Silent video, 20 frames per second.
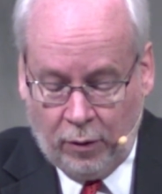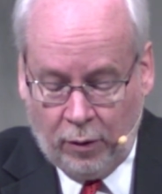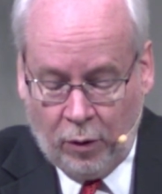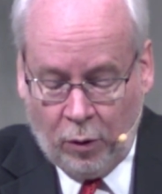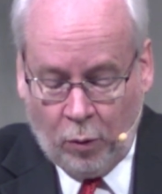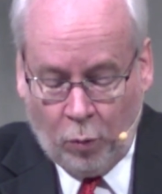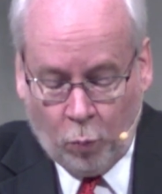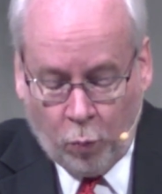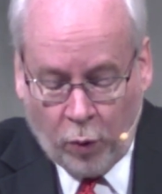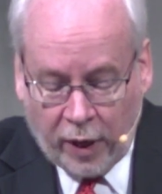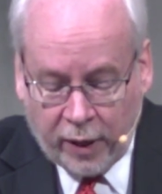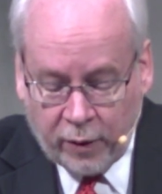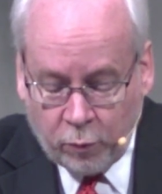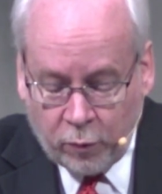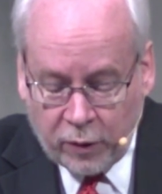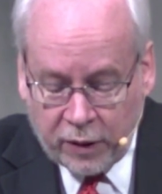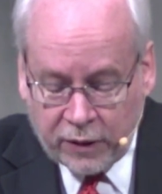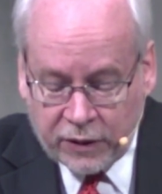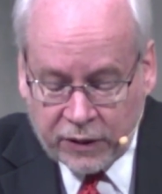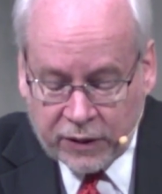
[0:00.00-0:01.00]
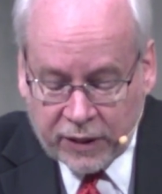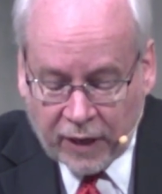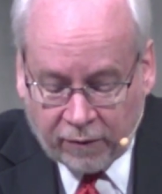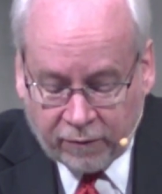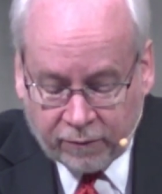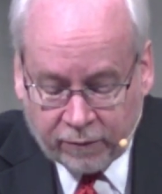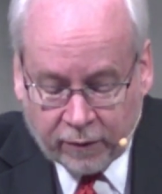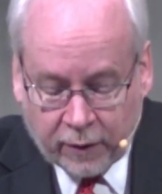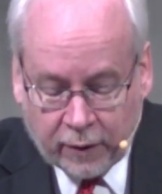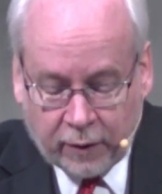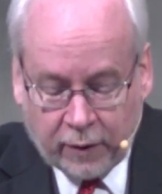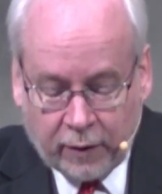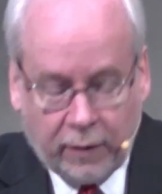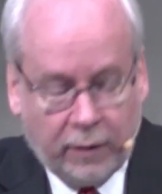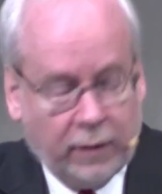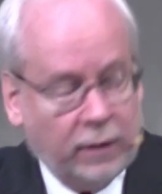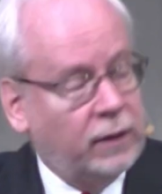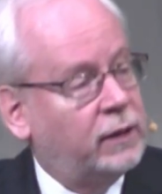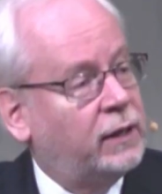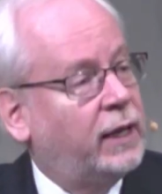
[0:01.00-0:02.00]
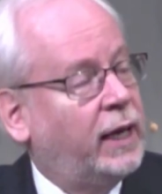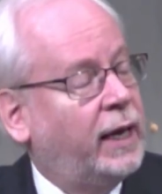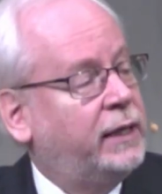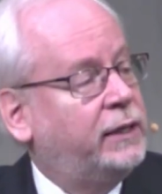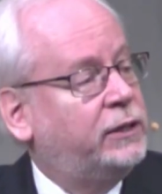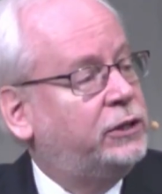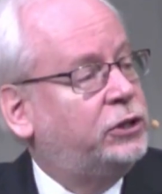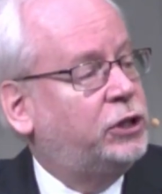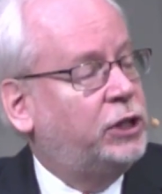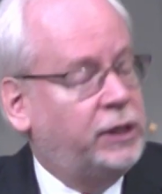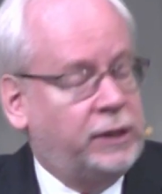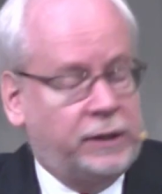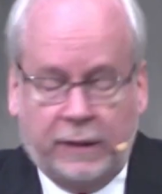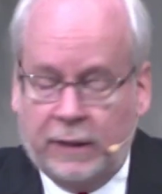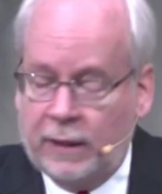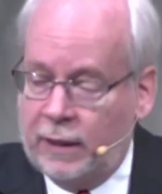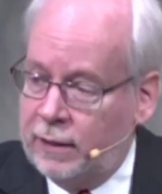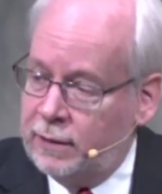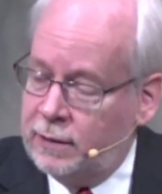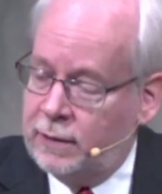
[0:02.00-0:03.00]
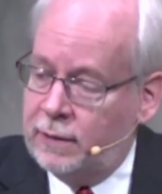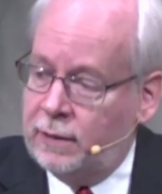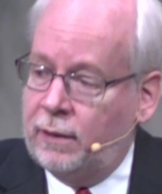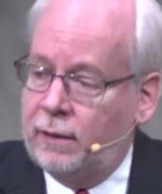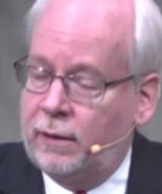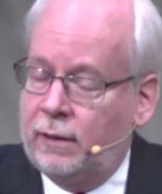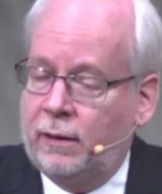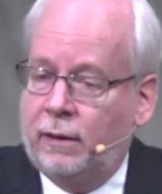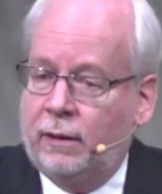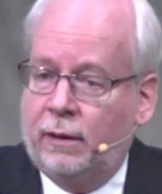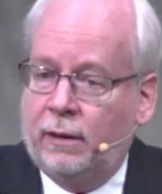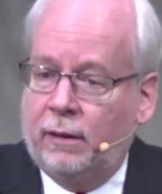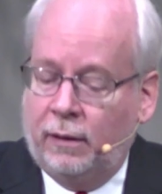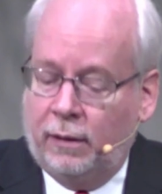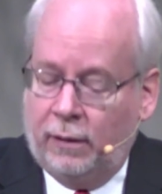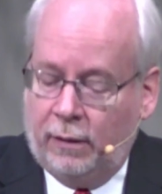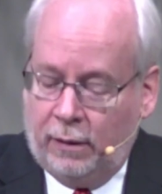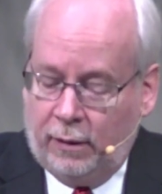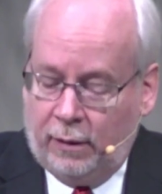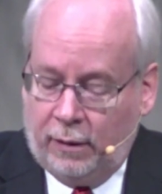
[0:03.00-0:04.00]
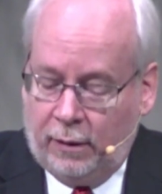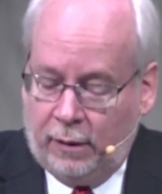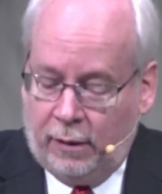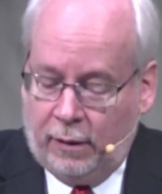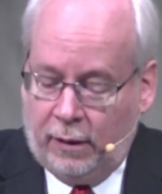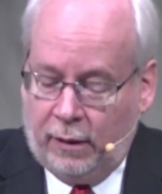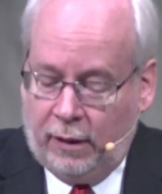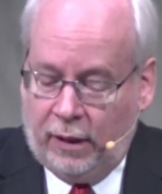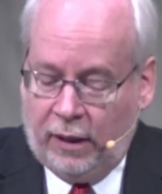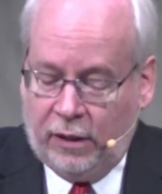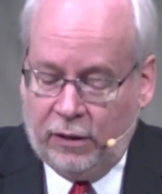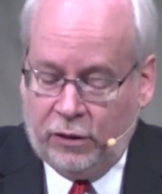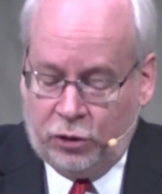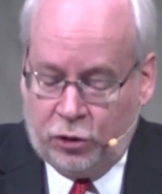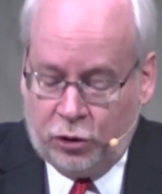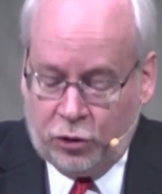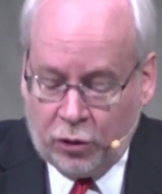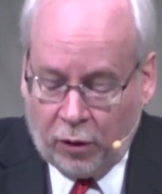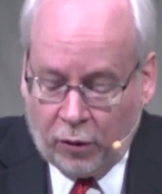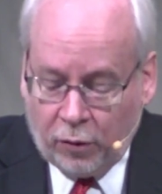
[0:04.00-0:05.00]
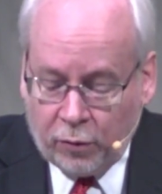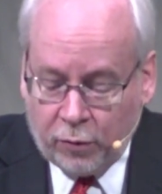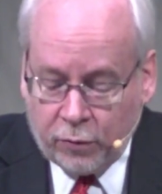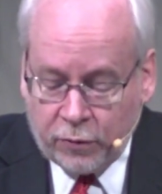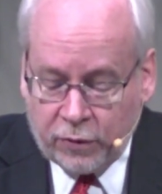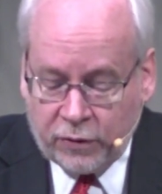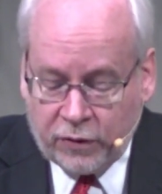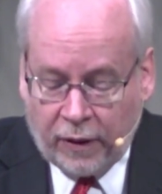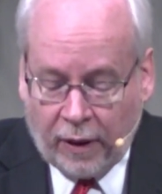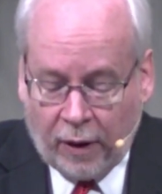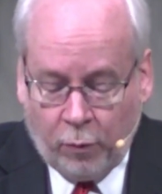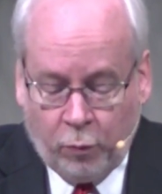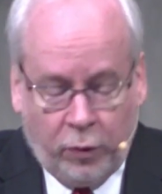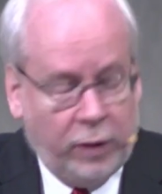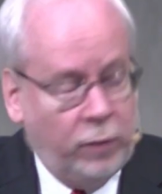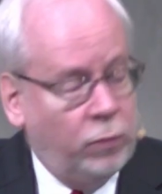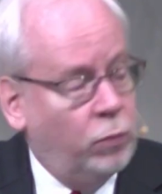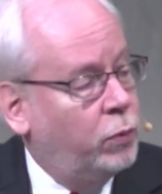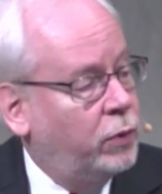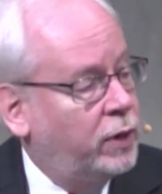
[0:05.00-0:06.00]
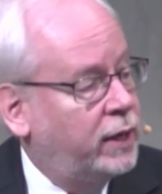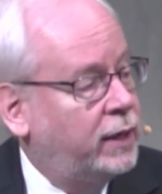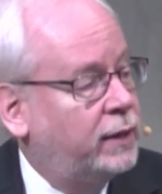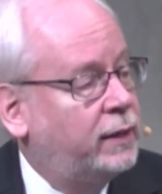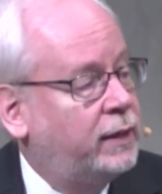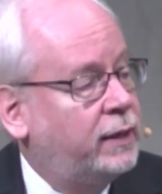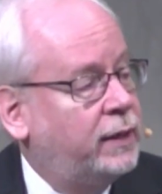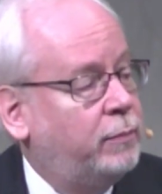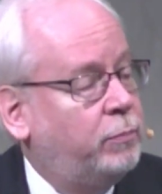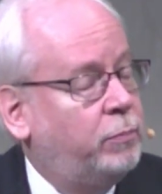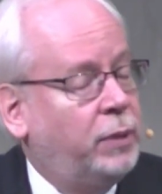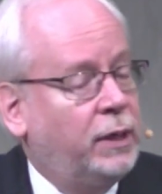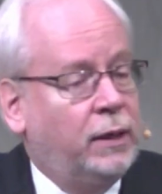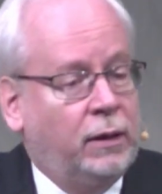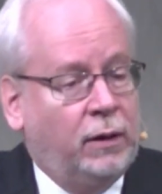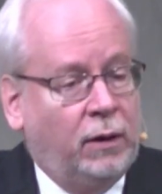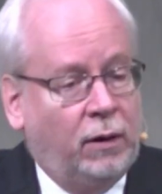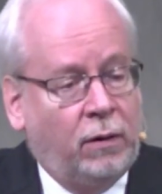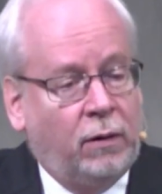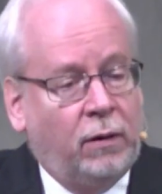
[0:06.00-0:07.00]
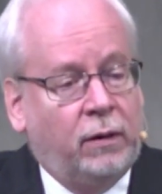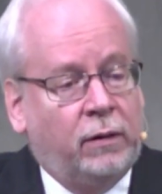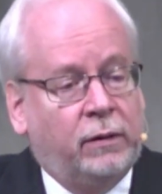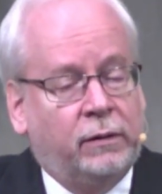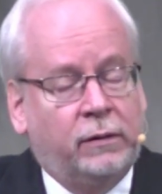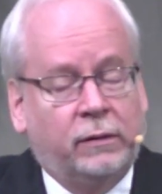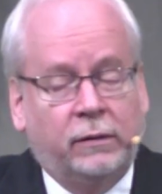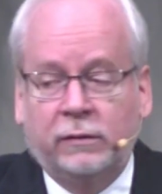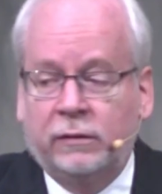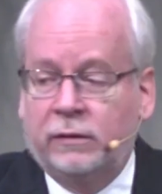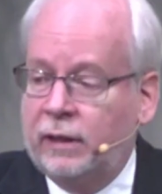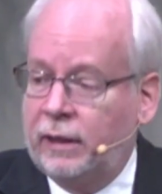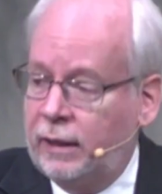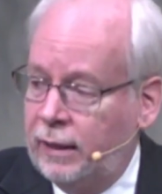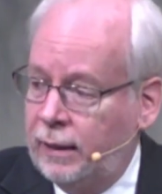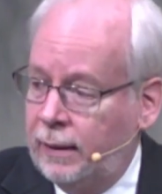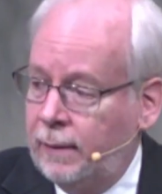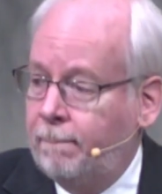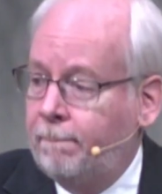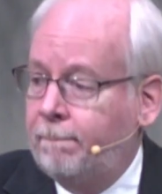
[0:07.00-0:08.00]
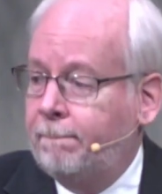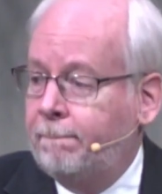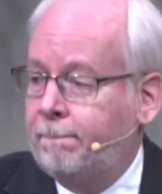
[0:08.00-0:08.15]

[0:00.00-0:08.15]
When we suffer like Jesus, it shows that we really belong to him.